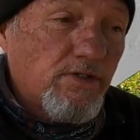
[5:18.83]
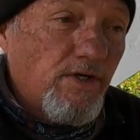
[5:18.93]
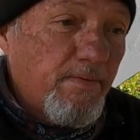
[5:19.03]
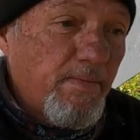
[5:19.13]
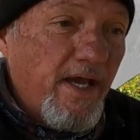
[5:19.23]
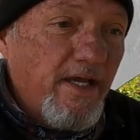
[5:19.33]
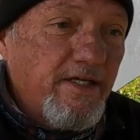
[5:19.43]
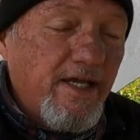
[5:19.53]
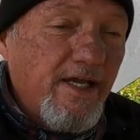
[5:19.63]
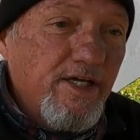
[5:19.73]
I tried my hand
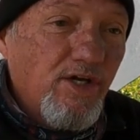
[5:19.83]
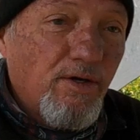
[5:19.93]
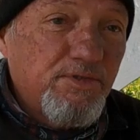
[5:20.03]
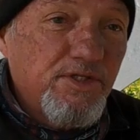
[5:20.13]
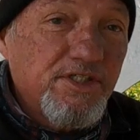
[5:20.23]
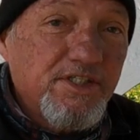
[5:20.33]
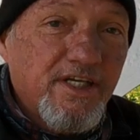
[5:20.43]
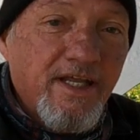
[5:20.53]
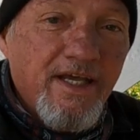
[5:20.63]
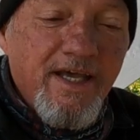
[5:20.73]
at helicopters, and